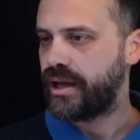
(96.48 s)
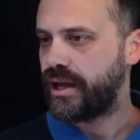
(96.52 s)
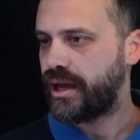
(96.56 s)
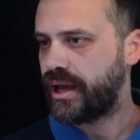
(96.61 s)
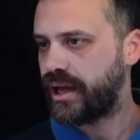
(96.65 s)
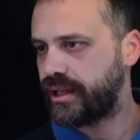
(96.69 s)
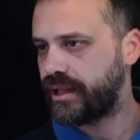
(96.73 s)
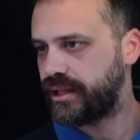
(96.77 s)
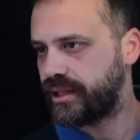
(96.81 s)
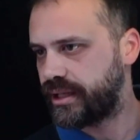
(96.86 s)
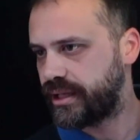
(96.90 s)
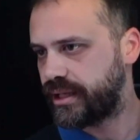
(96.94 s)

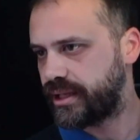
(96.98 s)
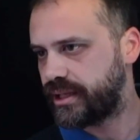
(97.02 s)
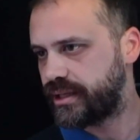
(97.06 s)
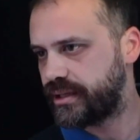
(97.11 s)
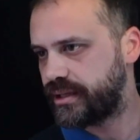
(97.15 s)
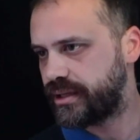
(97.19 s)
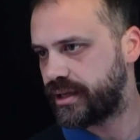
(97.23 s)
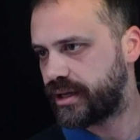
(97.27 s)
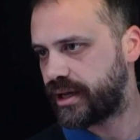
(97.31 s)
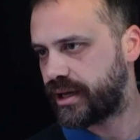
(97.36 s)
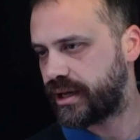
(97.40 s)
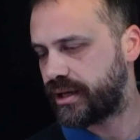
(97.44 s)
and then
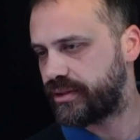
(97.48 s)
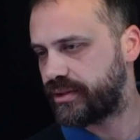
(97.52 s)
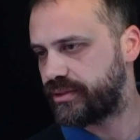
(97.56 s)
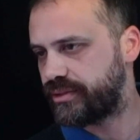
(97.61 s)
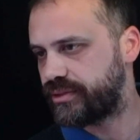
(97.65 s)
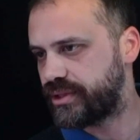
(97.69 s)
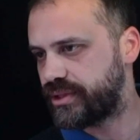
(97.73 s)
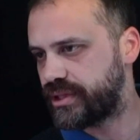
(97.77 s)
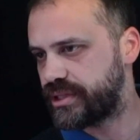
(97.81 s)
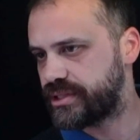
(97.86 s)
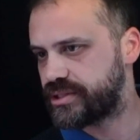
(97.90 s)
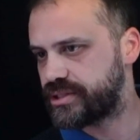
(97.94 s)
uh,
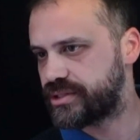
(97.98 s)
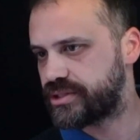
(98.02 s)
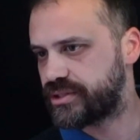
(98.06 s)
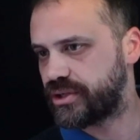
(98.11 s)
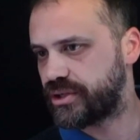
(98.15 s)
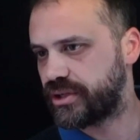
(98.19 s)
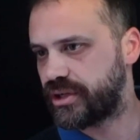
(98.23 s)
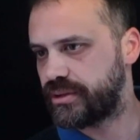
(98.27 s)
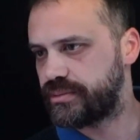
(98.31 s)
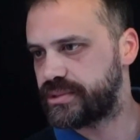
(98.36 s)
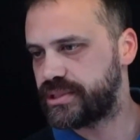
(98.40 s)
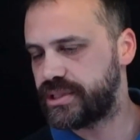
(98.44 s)
this
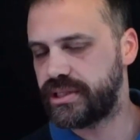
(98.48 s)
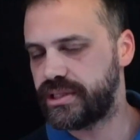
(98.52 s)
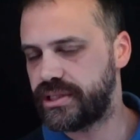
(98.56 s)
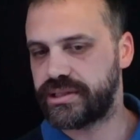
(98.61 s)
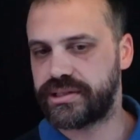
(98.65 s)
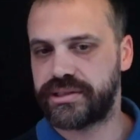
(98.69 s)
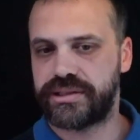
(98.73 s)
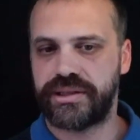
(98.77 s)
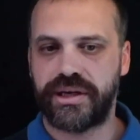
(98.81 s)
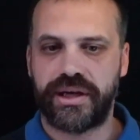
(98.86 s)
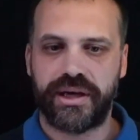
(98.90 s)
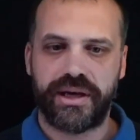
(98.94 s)
times
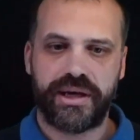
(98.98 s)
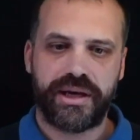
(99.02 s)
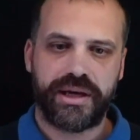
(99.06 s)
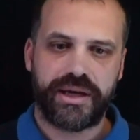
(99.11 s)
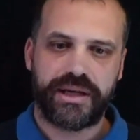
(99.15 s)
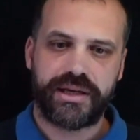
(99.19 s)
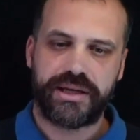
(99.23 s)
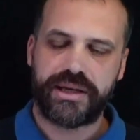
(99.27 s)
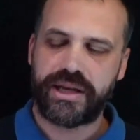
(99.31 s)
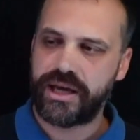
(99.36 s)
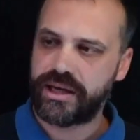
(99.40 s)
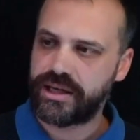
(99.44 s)
this.
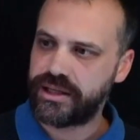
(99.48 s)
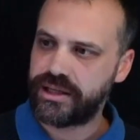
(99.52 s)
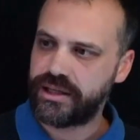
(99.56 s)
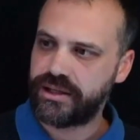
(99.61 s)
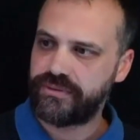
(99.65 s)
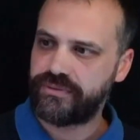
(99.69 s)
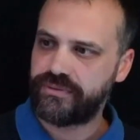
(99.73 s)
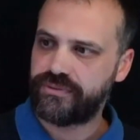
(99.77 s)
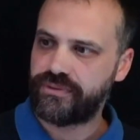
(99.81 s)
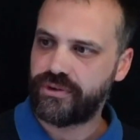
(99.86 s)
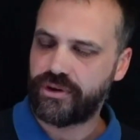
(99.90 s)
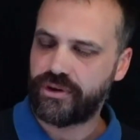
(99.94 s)

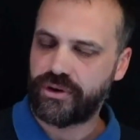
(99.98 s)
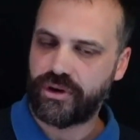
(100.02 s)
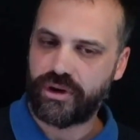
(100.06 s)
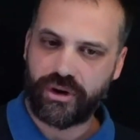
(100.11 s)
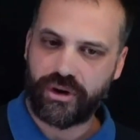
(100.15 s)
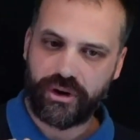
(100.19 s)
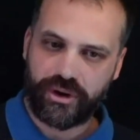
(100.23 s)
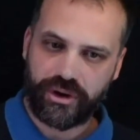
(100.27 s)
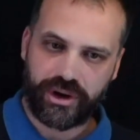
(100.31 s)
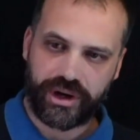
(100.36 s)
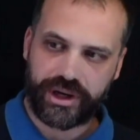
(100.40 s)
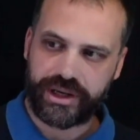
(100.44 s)
Negative
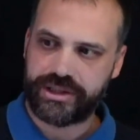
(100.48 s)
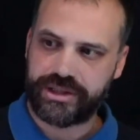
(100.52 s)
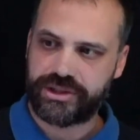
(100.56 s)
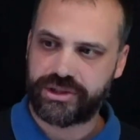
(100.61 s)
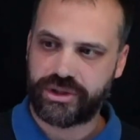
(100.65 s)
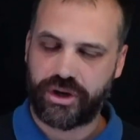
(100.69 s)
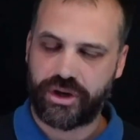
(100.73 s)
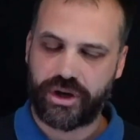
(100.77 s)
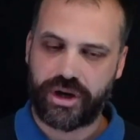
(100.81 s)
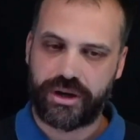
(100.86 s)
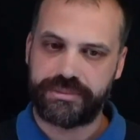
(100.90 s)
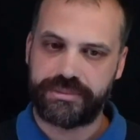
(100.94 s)
I
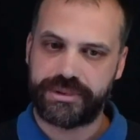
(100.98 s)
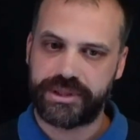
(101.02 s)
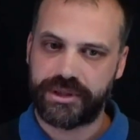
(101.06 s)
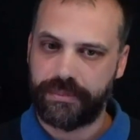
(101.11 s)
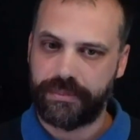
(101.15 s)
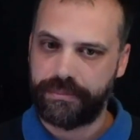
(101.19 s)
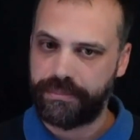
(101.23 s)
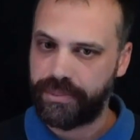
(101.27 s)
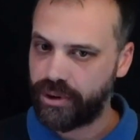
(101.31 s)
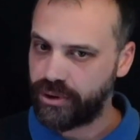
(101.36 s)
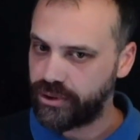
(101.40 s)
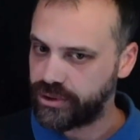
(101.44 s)
times
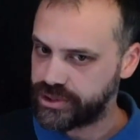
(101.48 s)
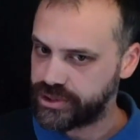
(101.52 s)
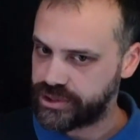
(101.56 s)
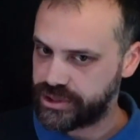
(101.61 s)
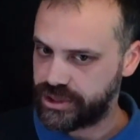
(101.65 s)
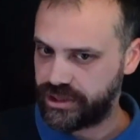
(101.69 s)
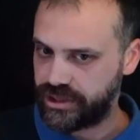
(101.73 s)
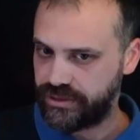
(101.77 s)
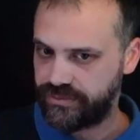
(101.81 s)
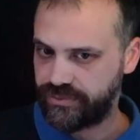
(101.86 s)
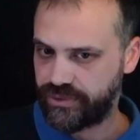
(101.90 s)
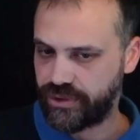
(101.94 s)

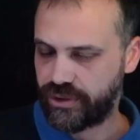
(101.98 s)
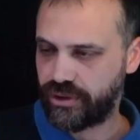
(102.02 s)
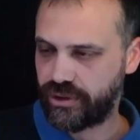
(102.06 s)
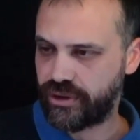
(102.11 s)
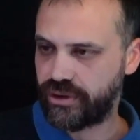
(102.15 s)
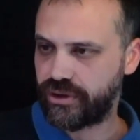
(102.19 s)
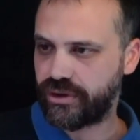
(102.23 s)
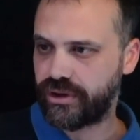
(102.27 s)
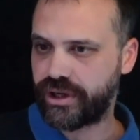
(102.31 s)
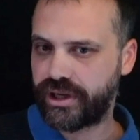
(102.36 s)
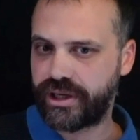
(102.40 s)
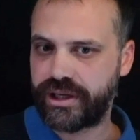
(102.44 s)
positive
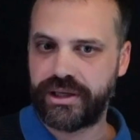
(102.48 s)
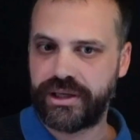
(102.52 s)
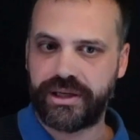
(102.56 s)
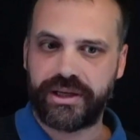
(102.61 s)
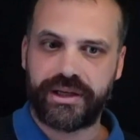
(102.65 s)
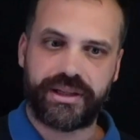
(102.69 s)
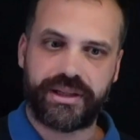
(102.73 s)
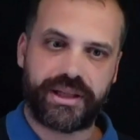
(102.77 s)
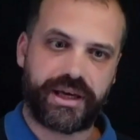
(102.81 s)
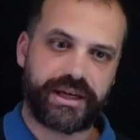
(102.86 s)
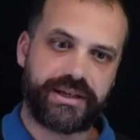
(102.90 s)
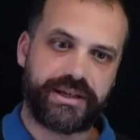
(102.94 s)
I.
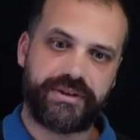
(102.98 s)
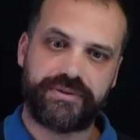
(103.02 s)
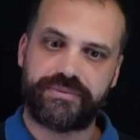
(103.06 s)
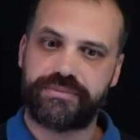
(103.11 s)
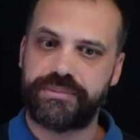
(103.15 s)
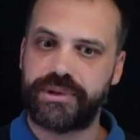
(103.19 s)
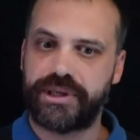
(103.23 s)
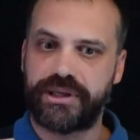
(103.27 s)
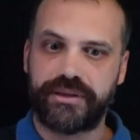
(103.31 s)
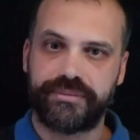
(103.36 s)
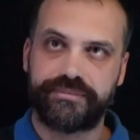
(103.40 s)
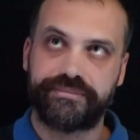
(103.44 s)
That gives
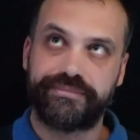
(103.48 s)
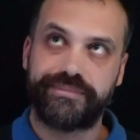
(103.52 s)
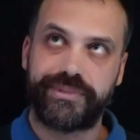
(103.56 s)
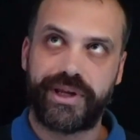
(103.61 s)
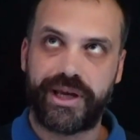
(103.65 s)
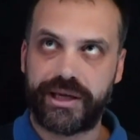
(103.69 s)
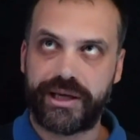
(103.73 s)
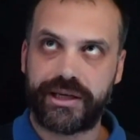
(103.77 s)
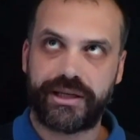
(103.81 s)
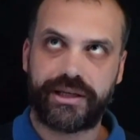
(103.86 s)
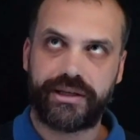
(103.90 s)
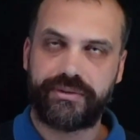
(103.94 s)
me
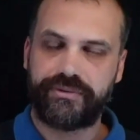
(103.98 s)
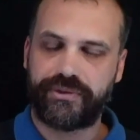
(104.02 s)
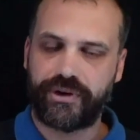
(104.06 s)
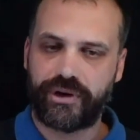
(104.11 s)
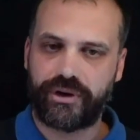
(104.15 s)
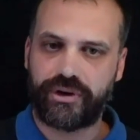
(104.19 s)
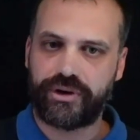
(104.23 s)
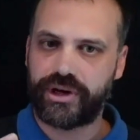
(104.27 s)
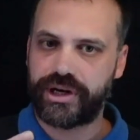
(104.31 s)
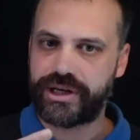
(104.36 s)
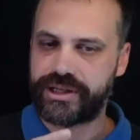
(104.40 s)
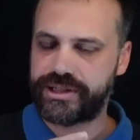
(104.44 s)
negative
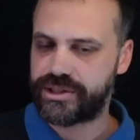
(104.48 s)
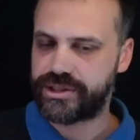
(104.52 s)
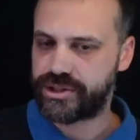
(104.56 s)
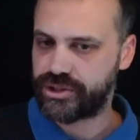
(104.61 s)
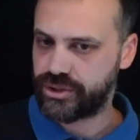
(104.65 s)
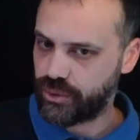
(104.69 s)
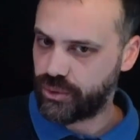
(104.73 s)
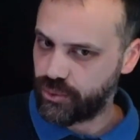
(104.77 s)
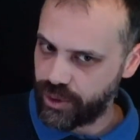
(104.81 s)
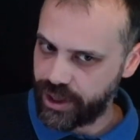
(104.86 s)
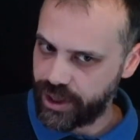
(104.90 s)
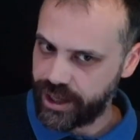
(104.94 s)
I
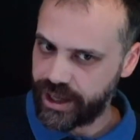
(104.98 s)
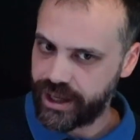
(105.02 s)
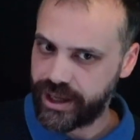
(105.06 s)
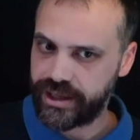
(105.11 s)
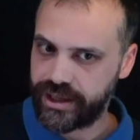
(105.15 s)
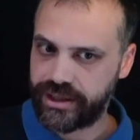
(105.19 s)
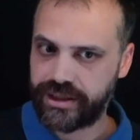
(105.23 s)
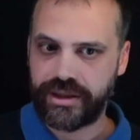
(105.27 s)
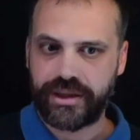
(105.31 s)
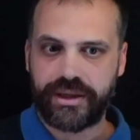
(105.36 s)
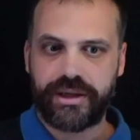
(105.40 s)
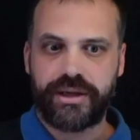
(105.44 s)

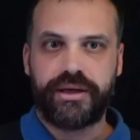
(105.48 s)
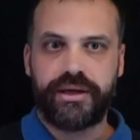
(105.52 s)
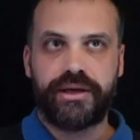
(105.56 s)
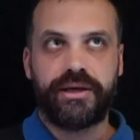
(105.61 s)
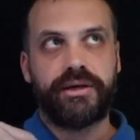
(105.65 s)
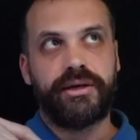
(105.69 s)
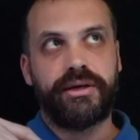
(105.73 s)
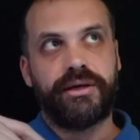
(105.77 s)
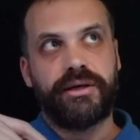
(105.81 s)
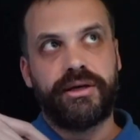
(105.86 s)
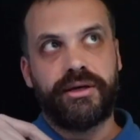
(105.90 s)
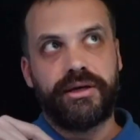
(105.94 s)
squared.
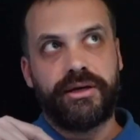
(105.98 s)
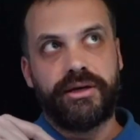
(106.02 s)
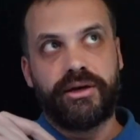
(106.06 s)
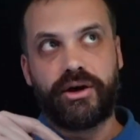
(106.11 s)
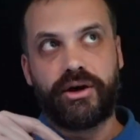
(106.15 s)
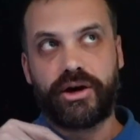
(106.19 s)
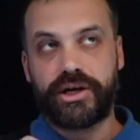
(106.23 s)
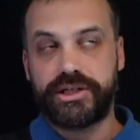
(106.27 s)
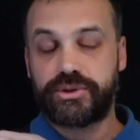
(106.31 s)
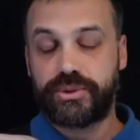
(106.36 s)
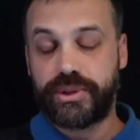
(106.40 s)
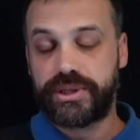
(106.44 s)

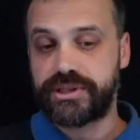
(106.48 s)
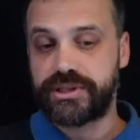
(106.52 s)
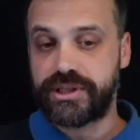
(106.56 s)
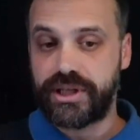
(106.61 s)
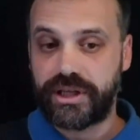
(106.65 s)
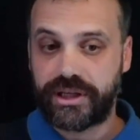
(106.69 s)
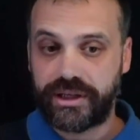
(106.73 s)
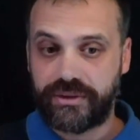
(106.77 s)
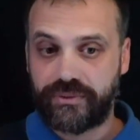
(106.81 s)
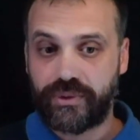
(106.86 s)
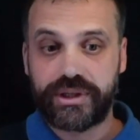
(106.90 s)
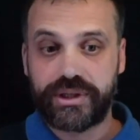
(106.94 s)
I squared is
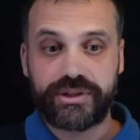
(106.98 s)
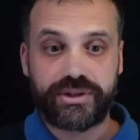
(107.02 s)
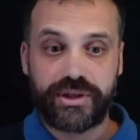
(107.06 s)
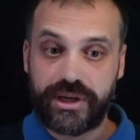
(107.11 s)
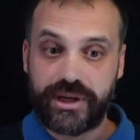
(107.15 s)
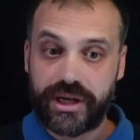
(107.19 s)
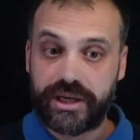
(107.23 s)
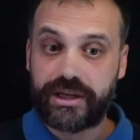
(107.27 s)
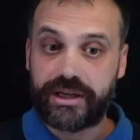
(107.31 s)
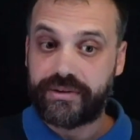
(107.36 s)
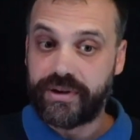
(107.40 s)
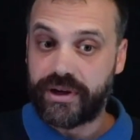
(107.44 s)
negative one, so
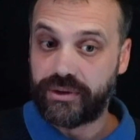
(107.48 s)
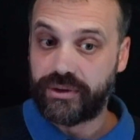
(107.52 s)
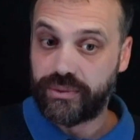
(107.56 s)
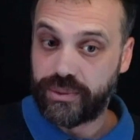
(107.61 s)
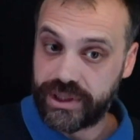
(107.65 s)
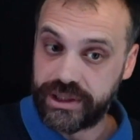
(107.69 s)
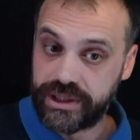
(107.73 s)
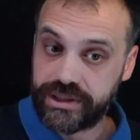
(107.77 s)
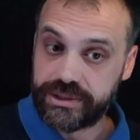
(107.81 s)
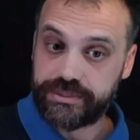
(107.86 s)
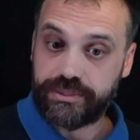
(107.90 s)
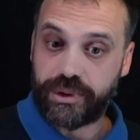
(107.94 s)
negative negative
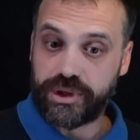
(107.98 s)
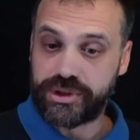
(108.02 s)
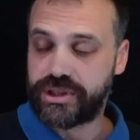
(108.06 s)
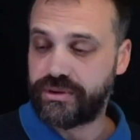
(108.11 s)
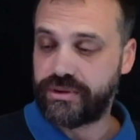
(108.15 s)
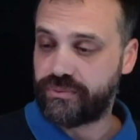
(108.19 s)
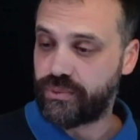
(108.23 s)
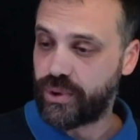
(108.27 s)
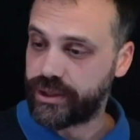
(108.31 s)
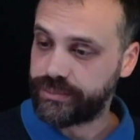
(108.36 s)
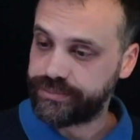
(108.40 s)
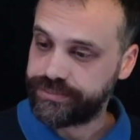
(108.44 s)
one is
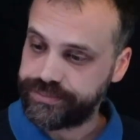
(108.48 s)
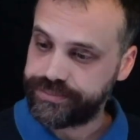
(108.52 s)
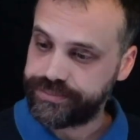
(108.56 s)
positive one.